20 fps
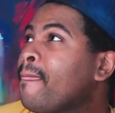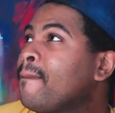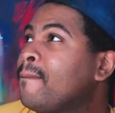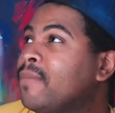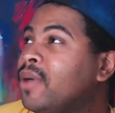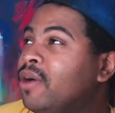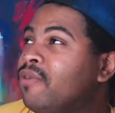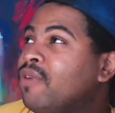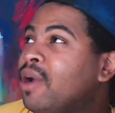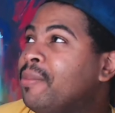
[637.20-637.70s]

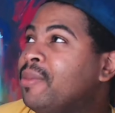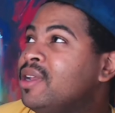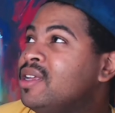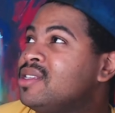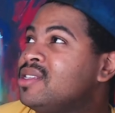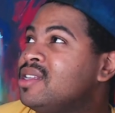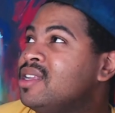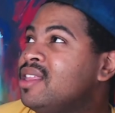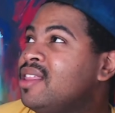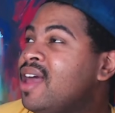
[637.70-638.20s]
but
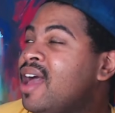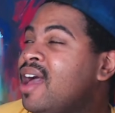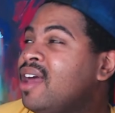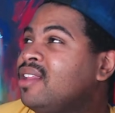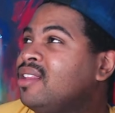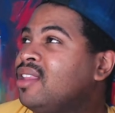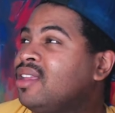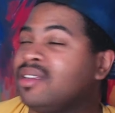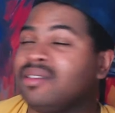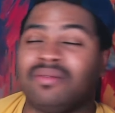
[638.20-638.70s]
reminiscent of
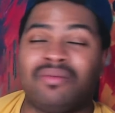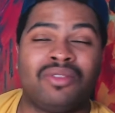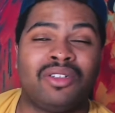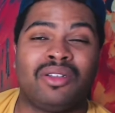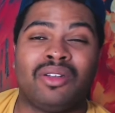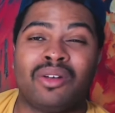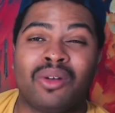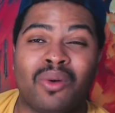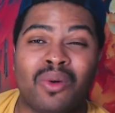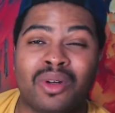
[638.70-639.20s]
that. Like, she
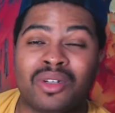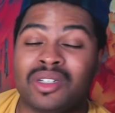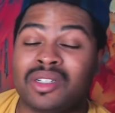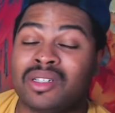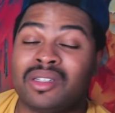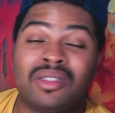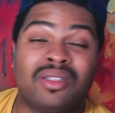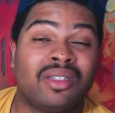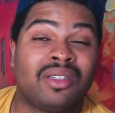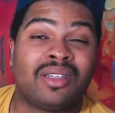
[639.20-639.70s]
looked
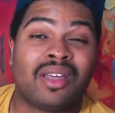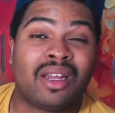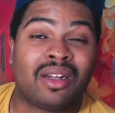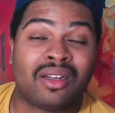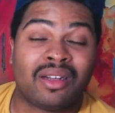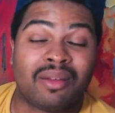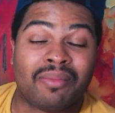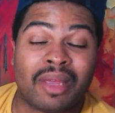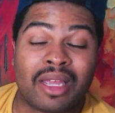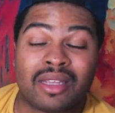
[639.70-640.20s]
gorgeous. She
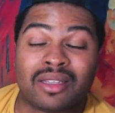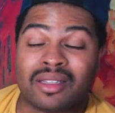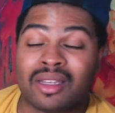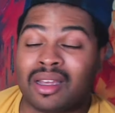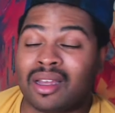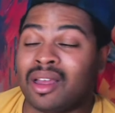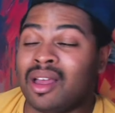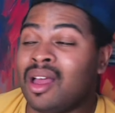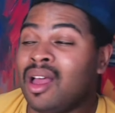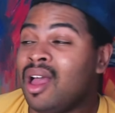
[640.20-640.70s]
sounded
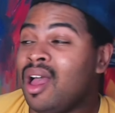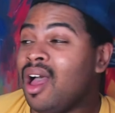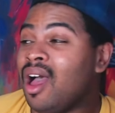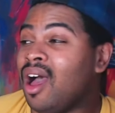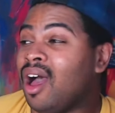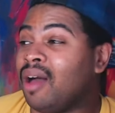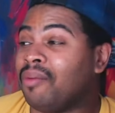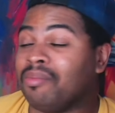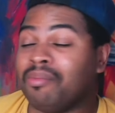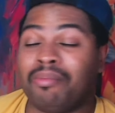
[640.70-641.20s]
amazing.
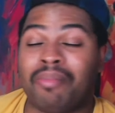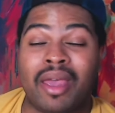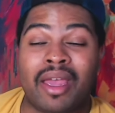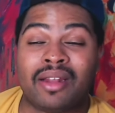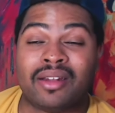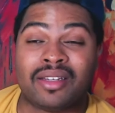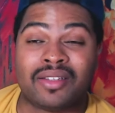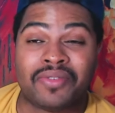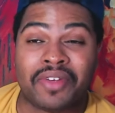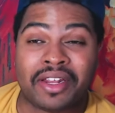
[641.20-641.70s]

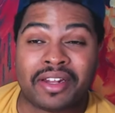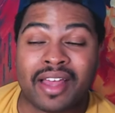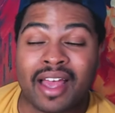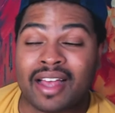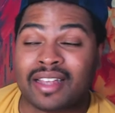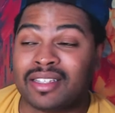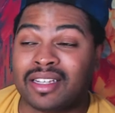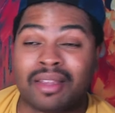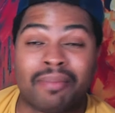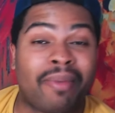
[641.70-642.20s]
Band is
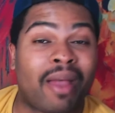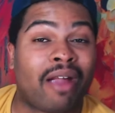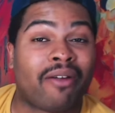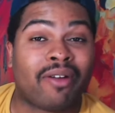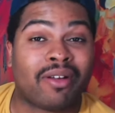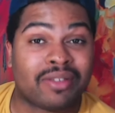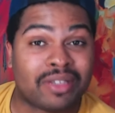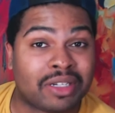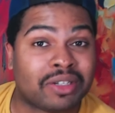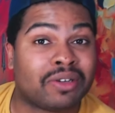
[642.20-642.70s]
fantastic.
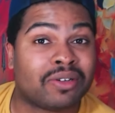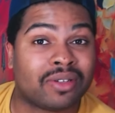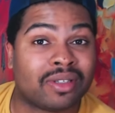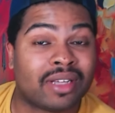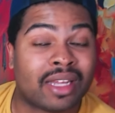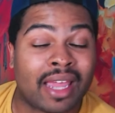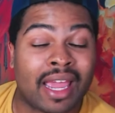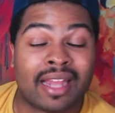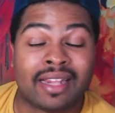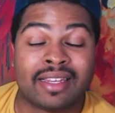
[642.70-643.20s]
Background singers,
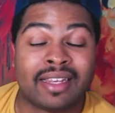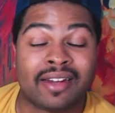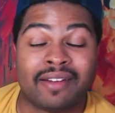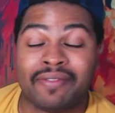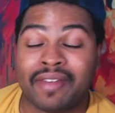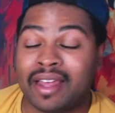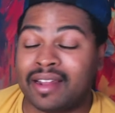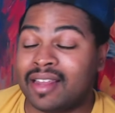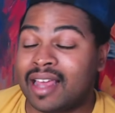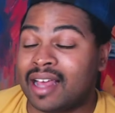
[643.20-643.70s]
again, did a
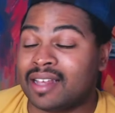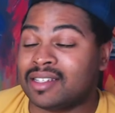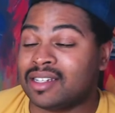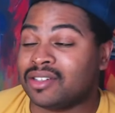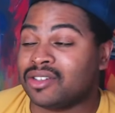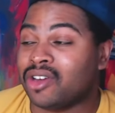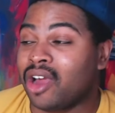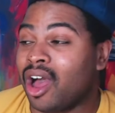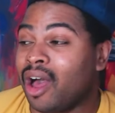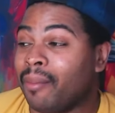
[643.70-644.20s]
fantastic
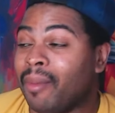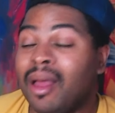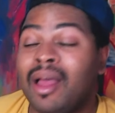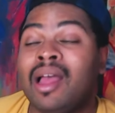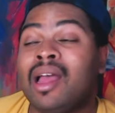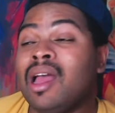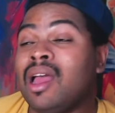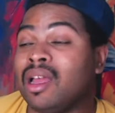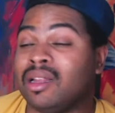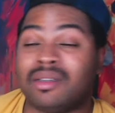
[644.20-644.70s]
job.
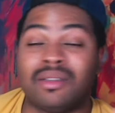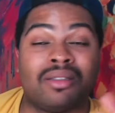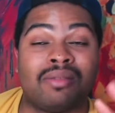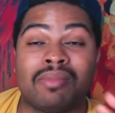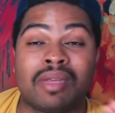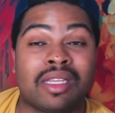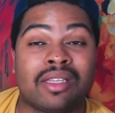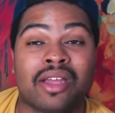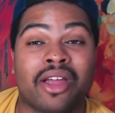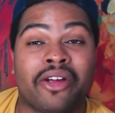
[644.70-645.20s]
I just
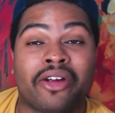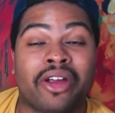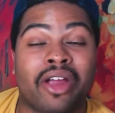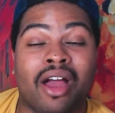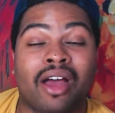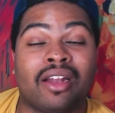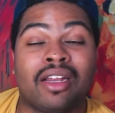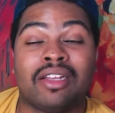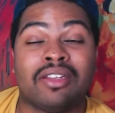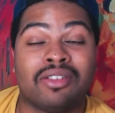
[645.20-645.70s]
missed
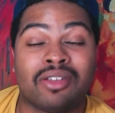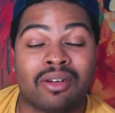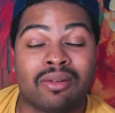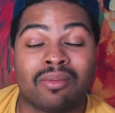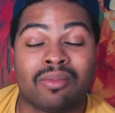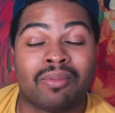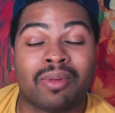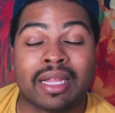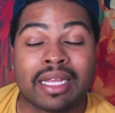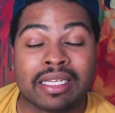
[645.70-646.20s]
Ariana in
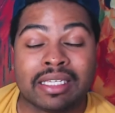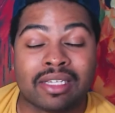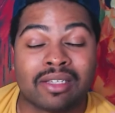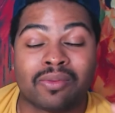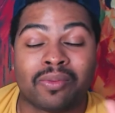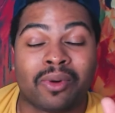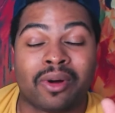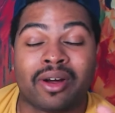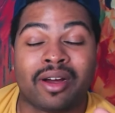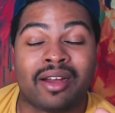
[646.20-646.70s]
certain
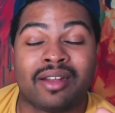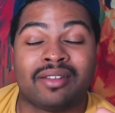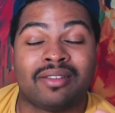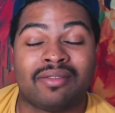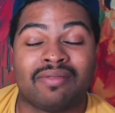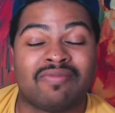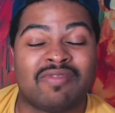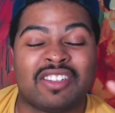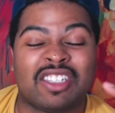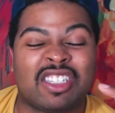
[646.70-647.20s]
places where it
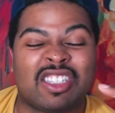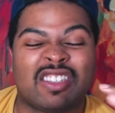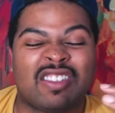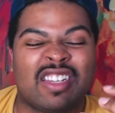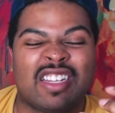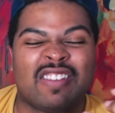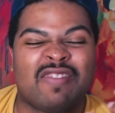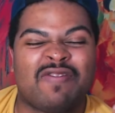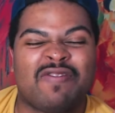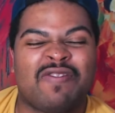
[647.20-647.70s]
just
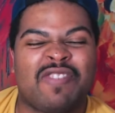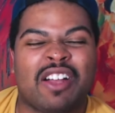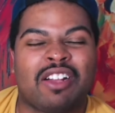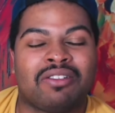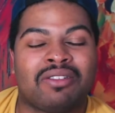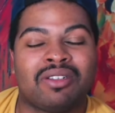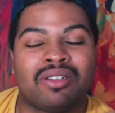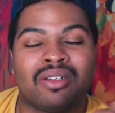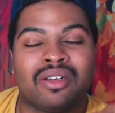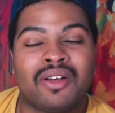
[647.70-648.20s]

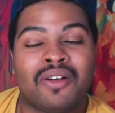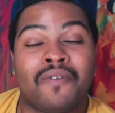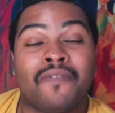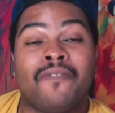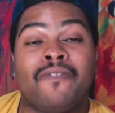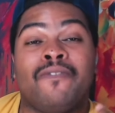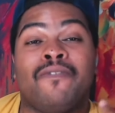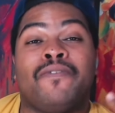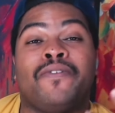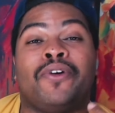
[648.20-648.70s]
felt
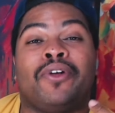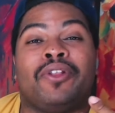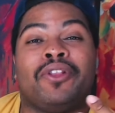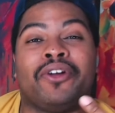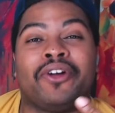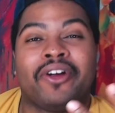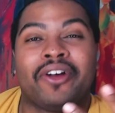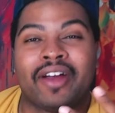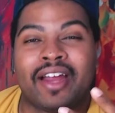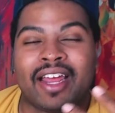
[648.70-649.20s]

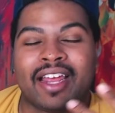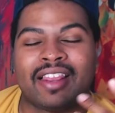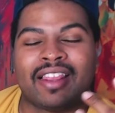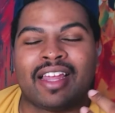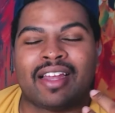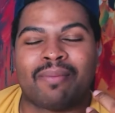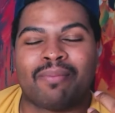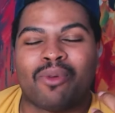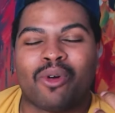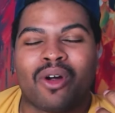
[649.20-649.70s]
fuller and
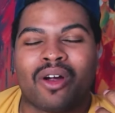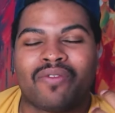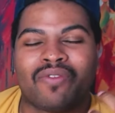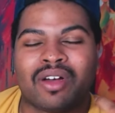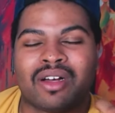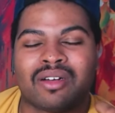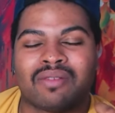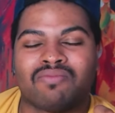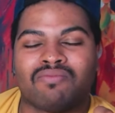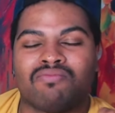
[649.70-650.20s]
like more of
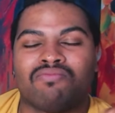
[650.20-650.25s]
a